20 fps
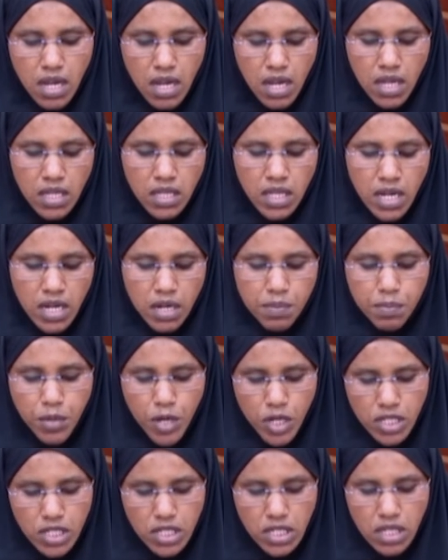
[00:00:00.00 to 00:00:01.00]
in the
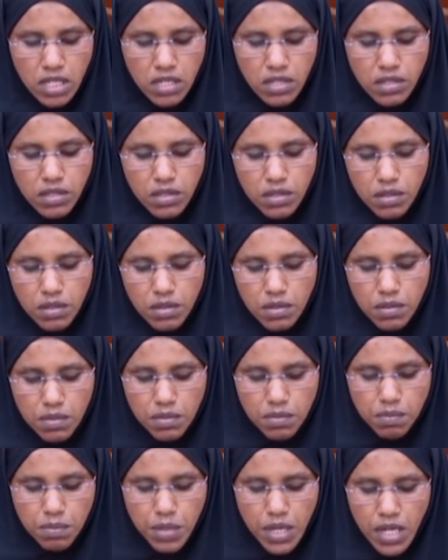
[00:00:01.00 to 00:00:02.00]
reporting
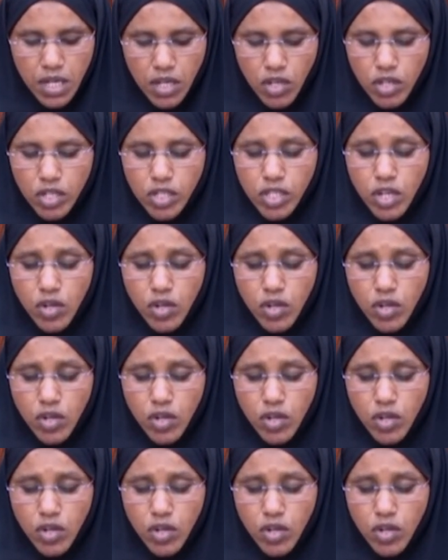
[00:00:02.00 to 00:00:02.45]
period,